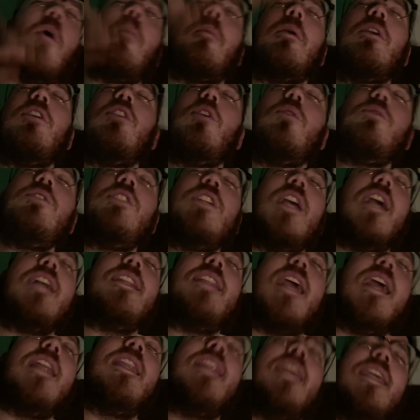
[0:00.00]
but go check
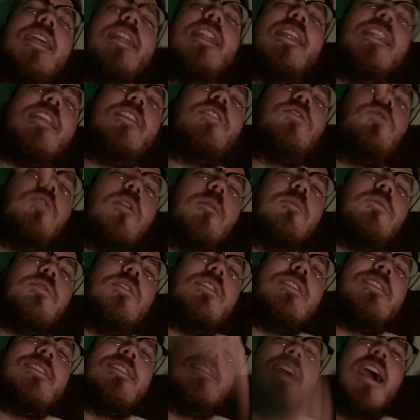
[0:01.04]
that link in the
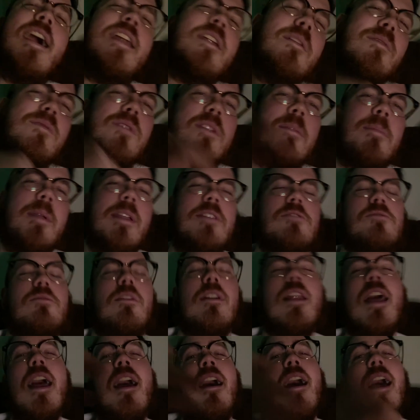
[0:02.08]
description, sign up for the
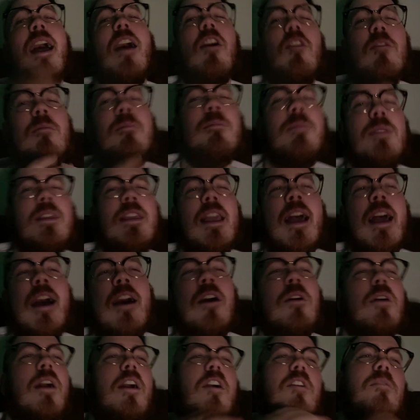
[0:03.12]
Patreon, help me
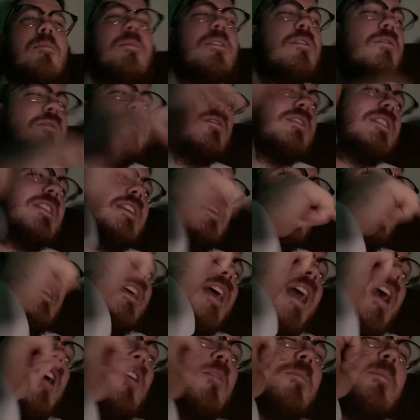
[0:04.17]
out, help
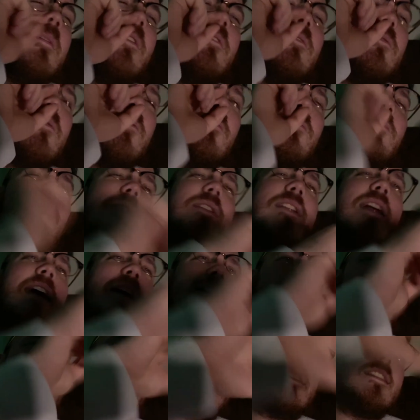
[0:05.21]
me
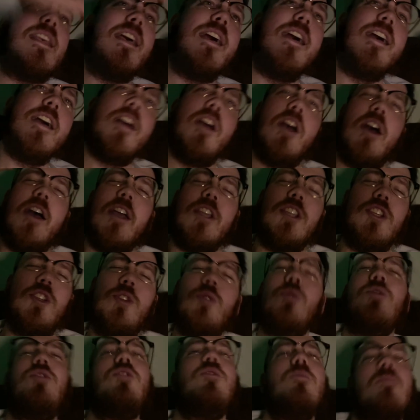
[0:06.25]
realize this
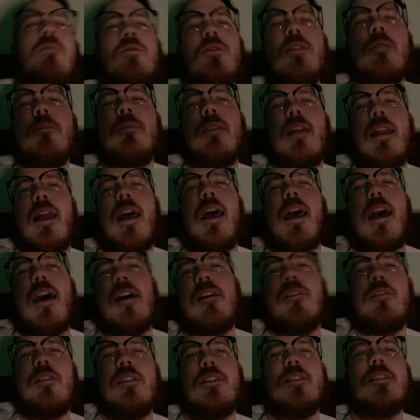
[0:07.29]
YouTube dream that I
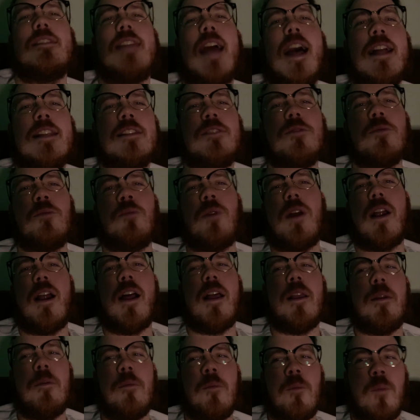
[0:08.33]
have, because that's where
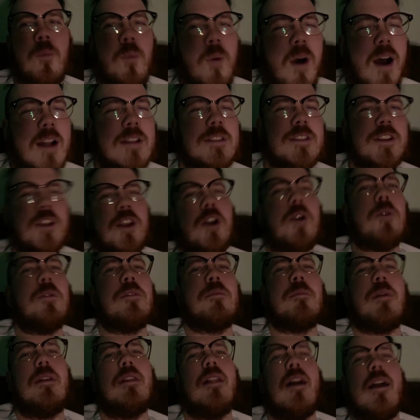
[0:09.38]
I want to go with
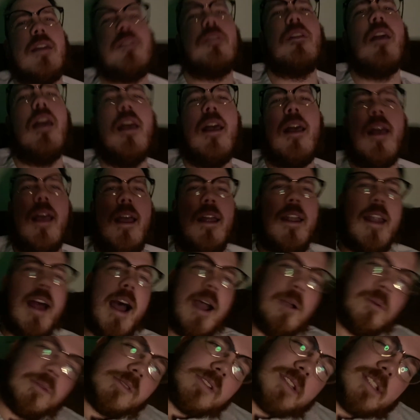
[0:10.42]
my life, and
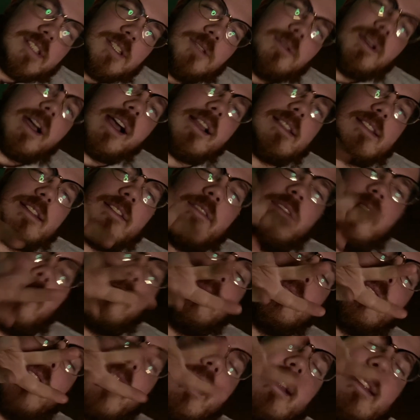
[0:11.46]
I will see you guys on the flip
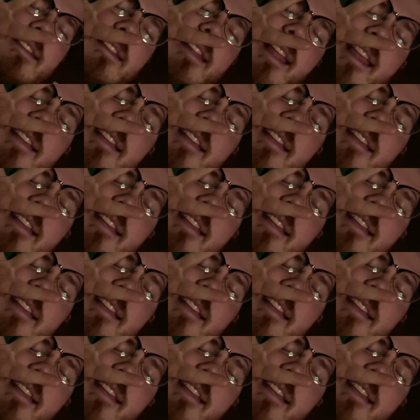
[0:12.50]
side. Stay